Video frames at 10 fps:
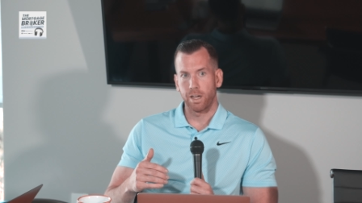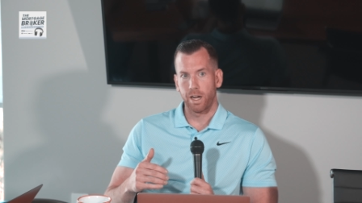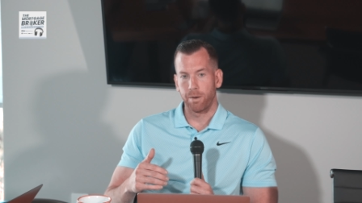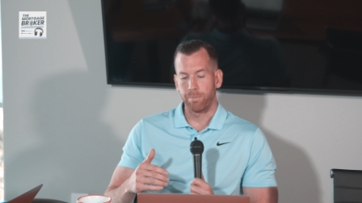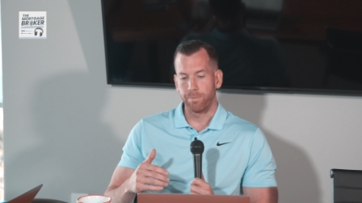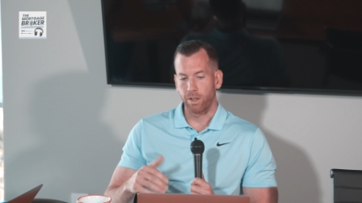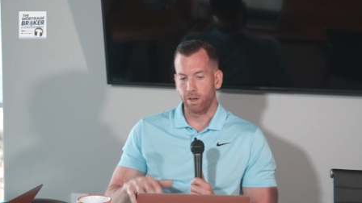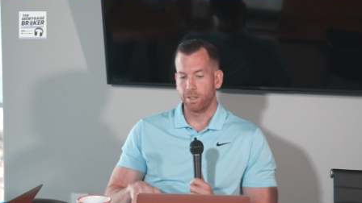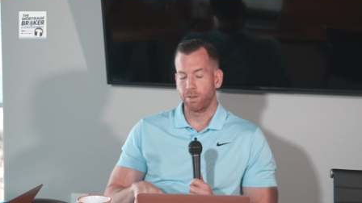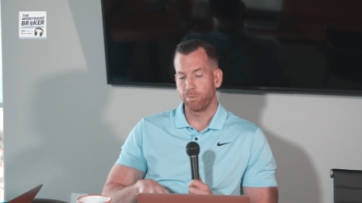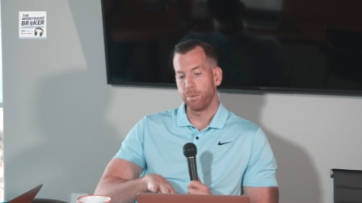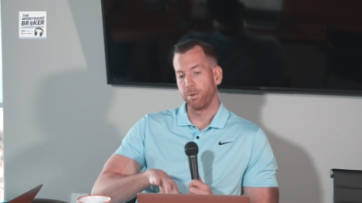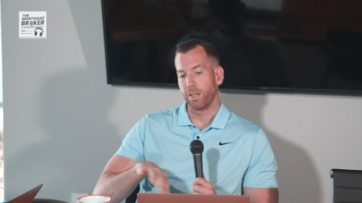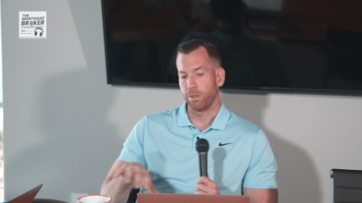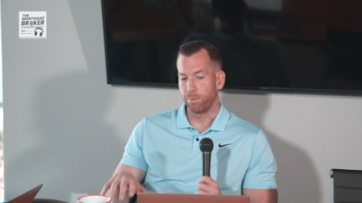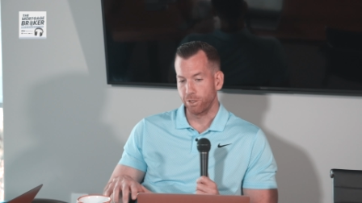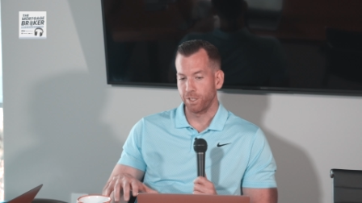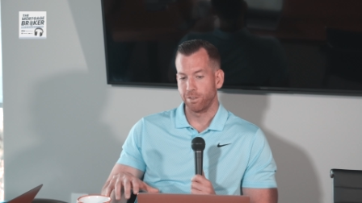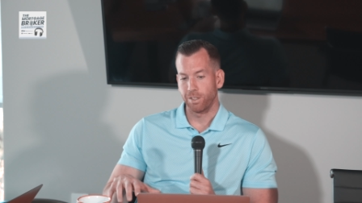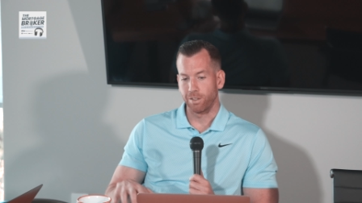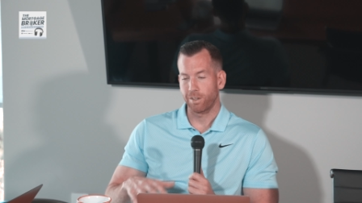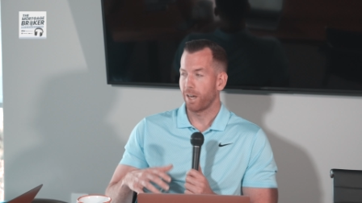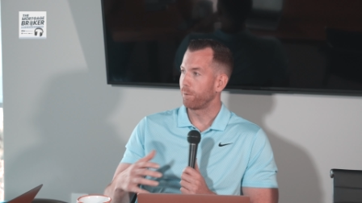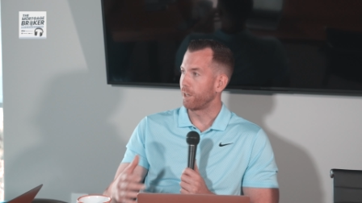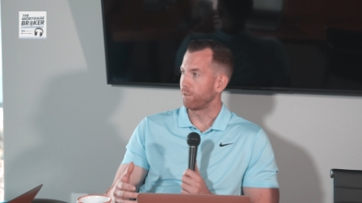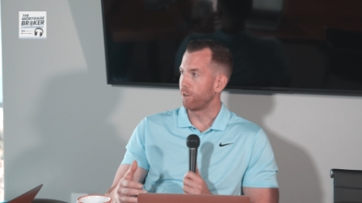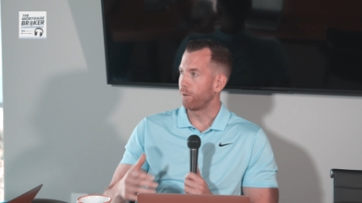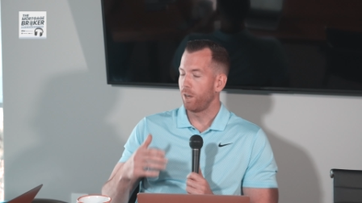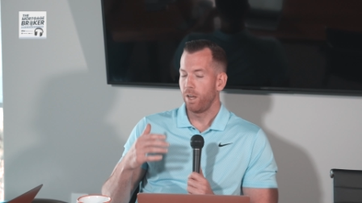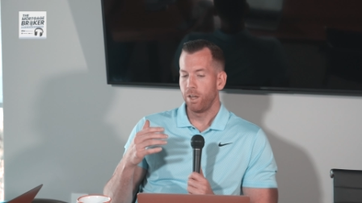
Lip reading: A lot of times people like to push things to the side when it's new.